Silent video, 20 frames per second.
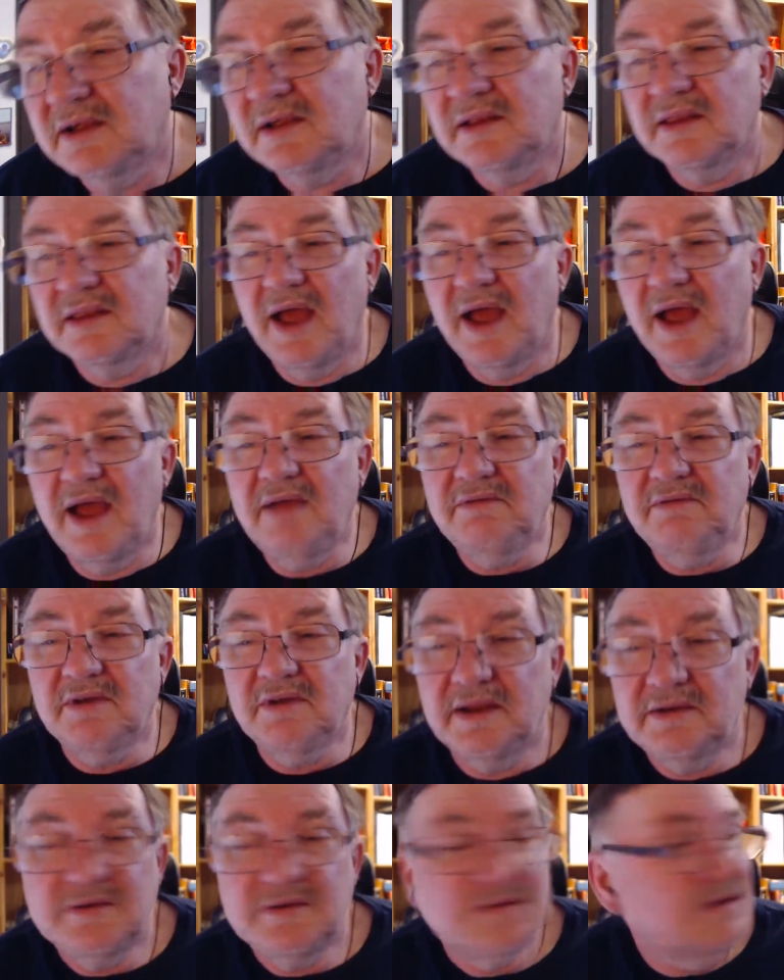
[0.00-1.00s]
the
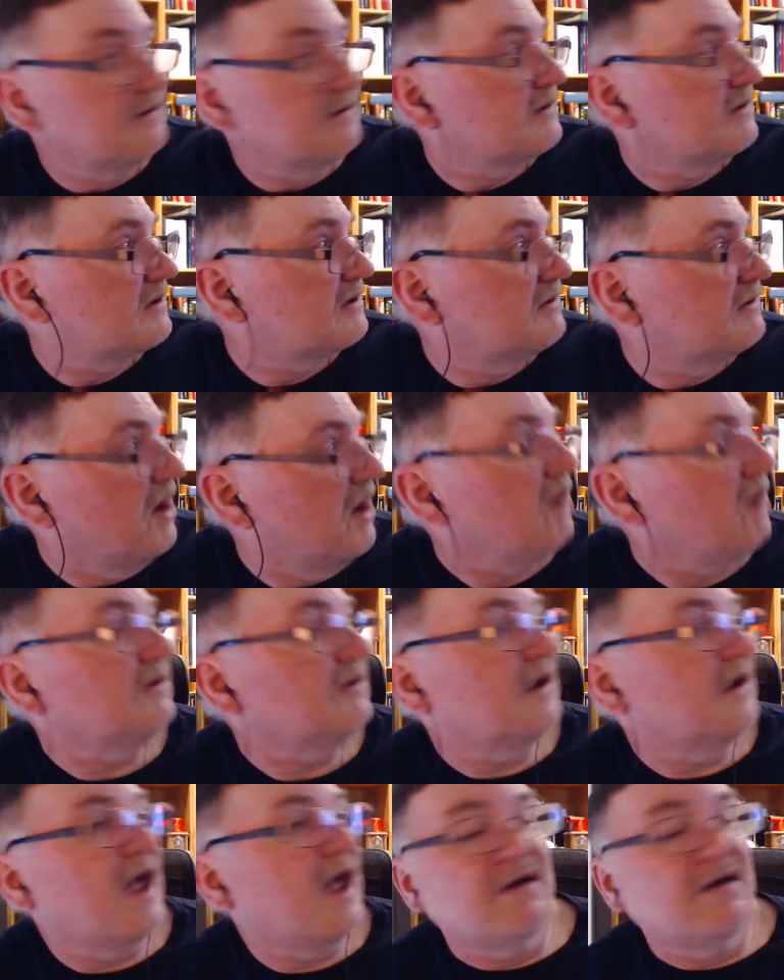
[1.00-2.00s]
Avalanche just
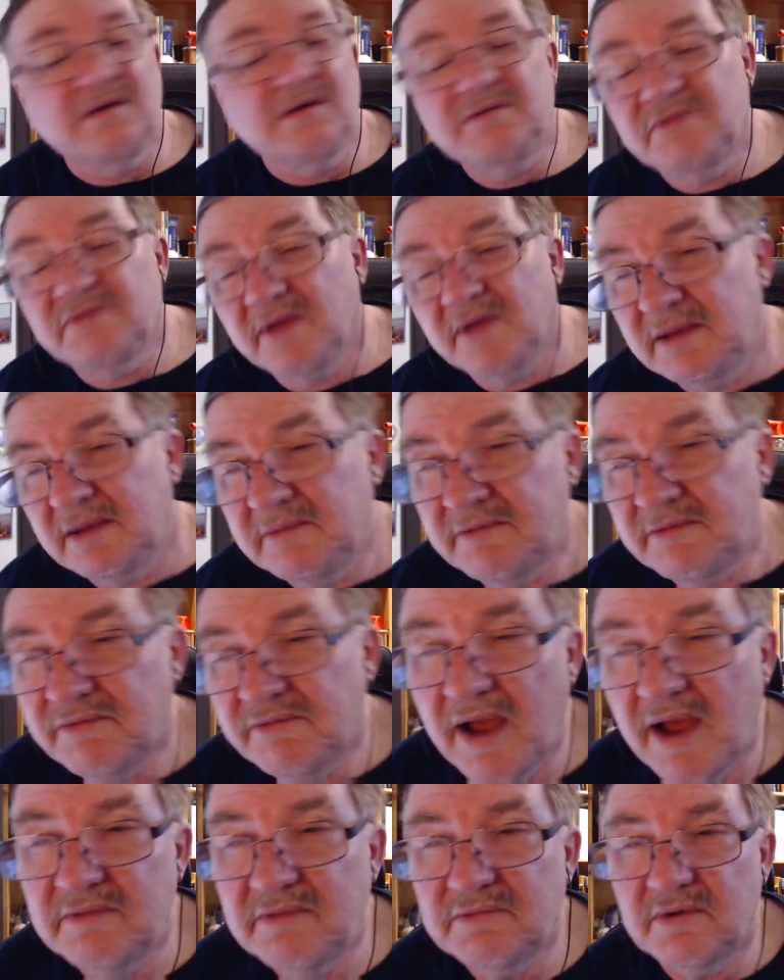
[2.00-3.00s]
smoked Calgary Flames
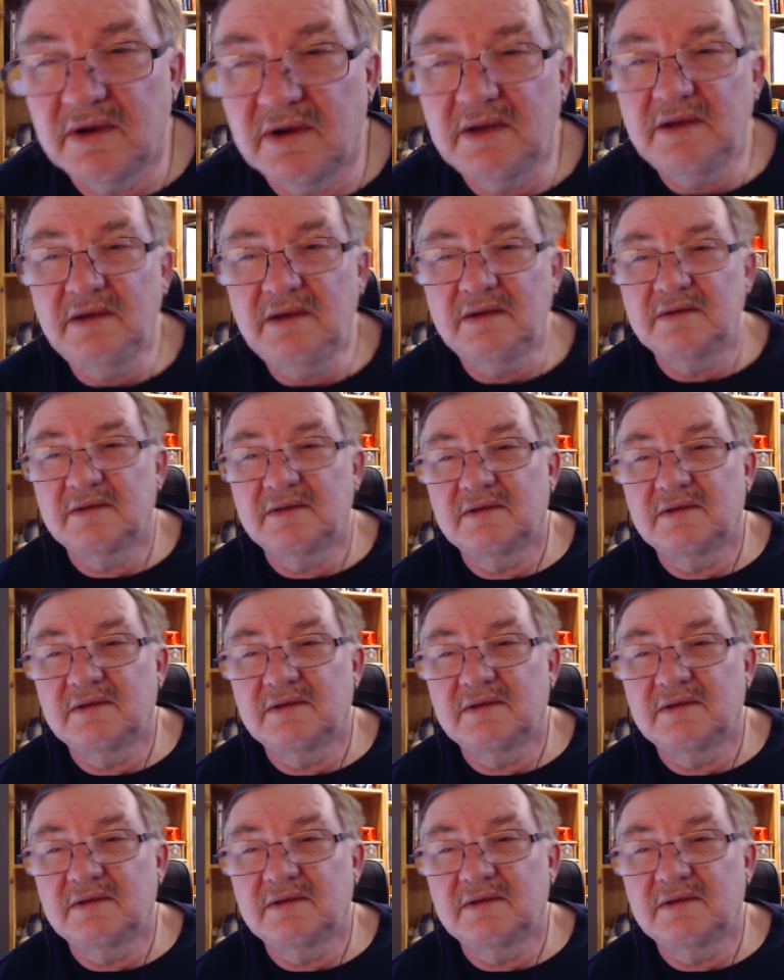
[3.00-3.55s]
5 1